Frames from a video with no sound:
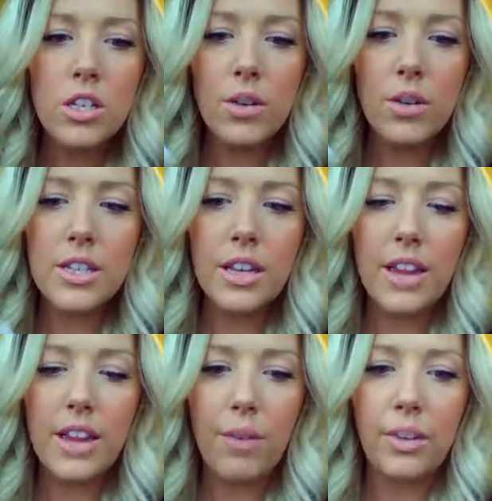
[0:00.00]
So it's
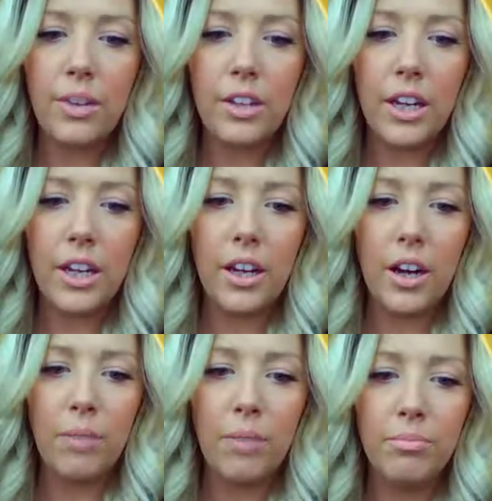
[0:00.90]
like that really
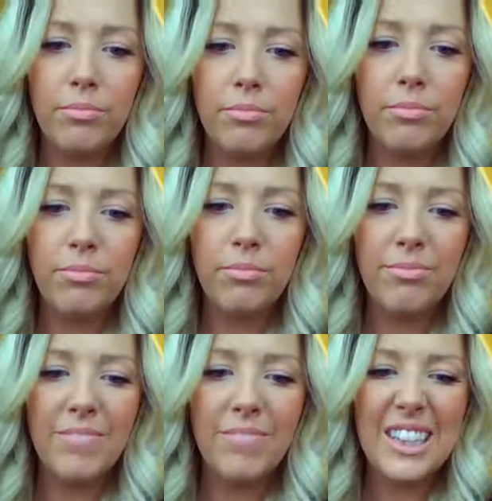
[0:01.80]

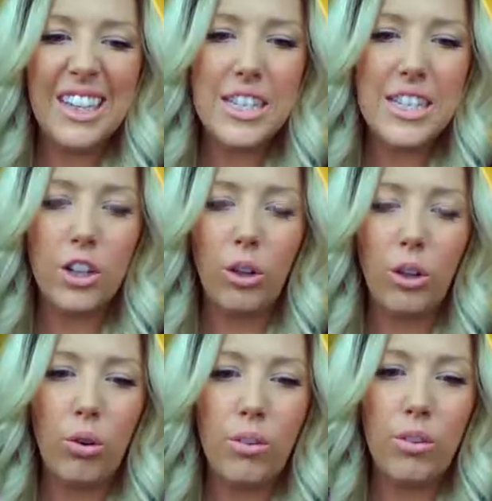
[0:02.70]
like
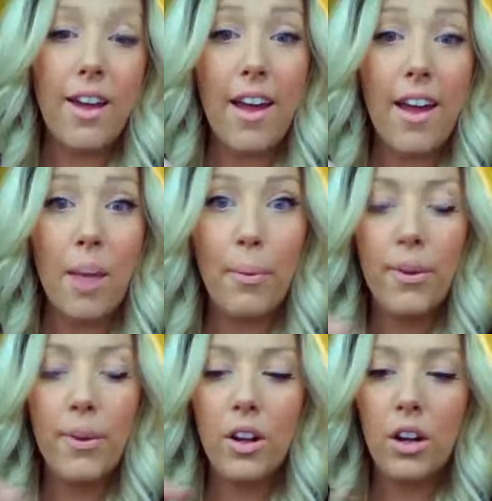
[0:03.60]
silicone type
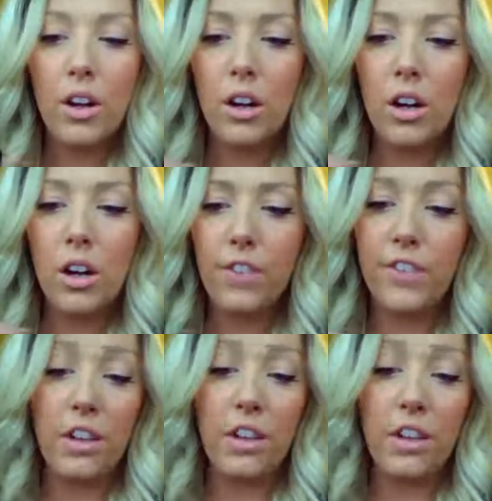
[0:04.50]
of